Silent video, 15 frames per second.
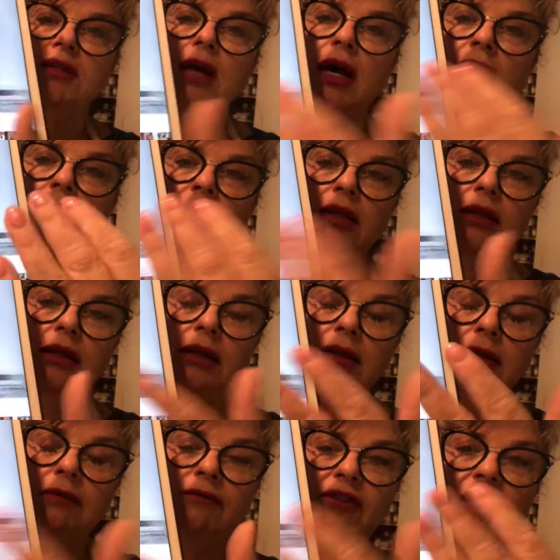
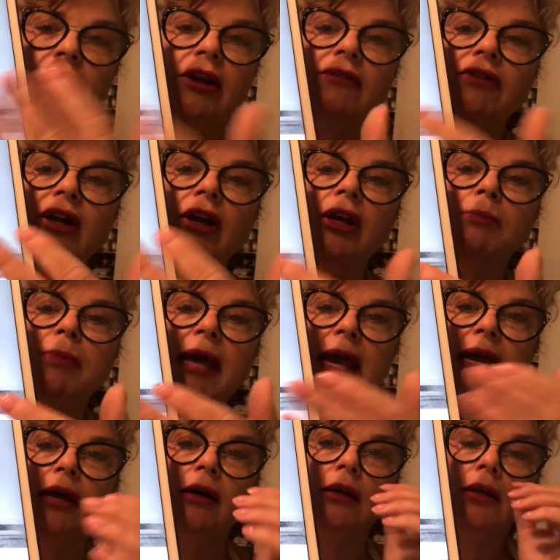very, very
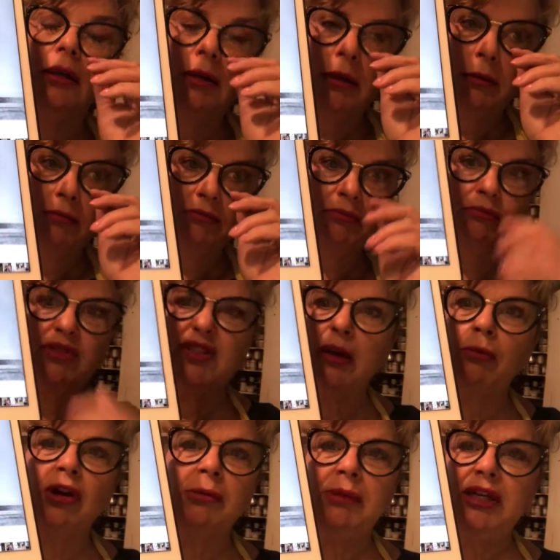pale,
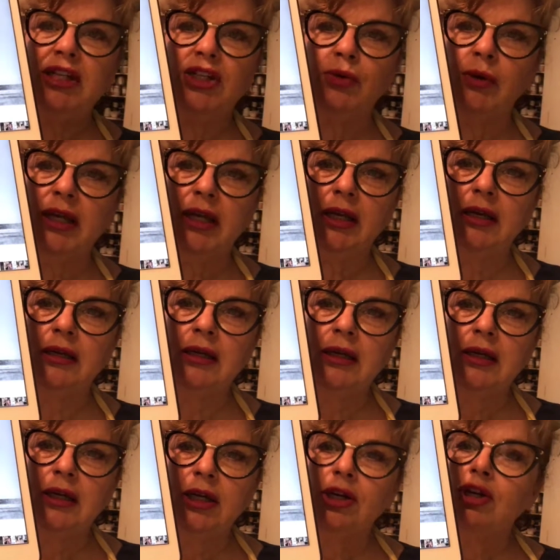somewhere between
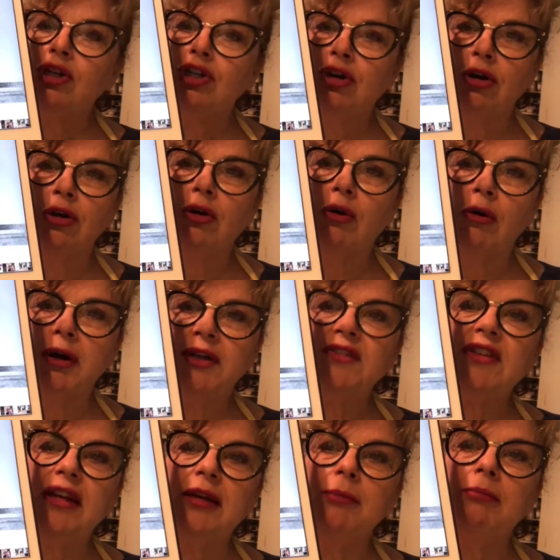
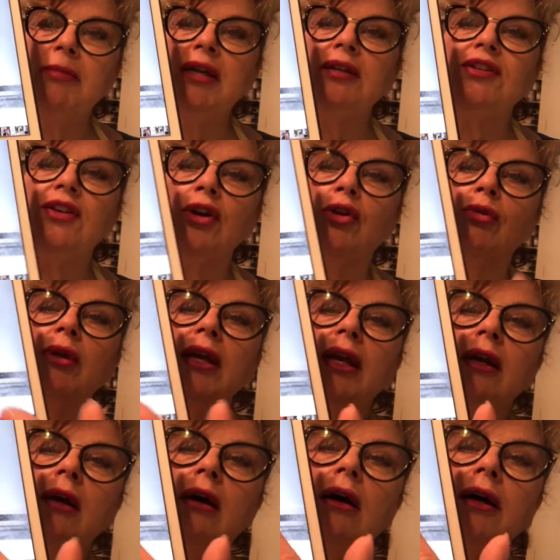turquoise and mint
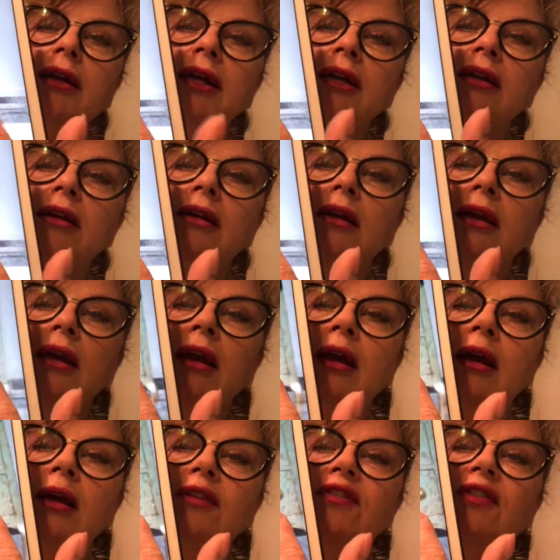green on it.
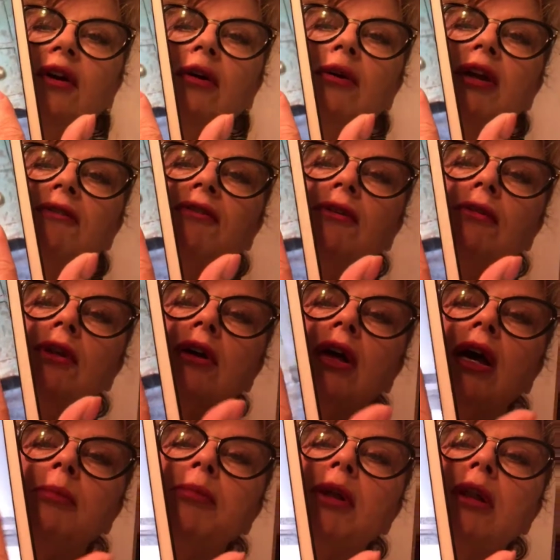So if you look
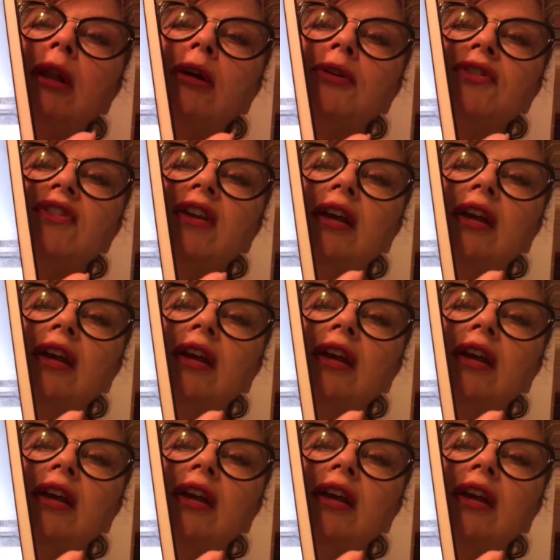up close